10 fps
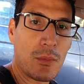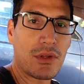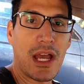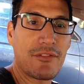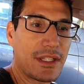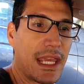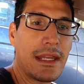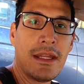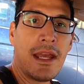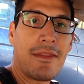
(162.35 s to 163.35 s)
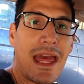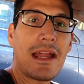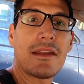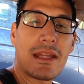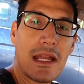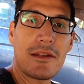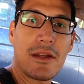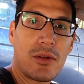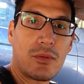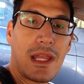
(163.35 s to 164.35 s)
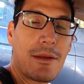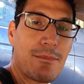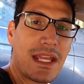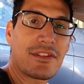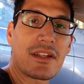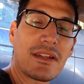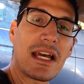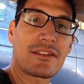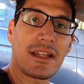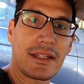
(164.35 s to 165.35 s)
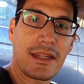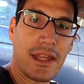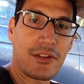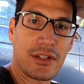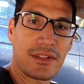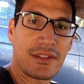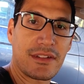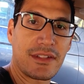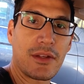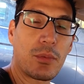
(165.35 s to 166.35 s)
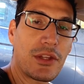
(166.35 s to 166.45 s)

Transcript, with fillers: when you have a date, that makes it less likely that you're going to succeed.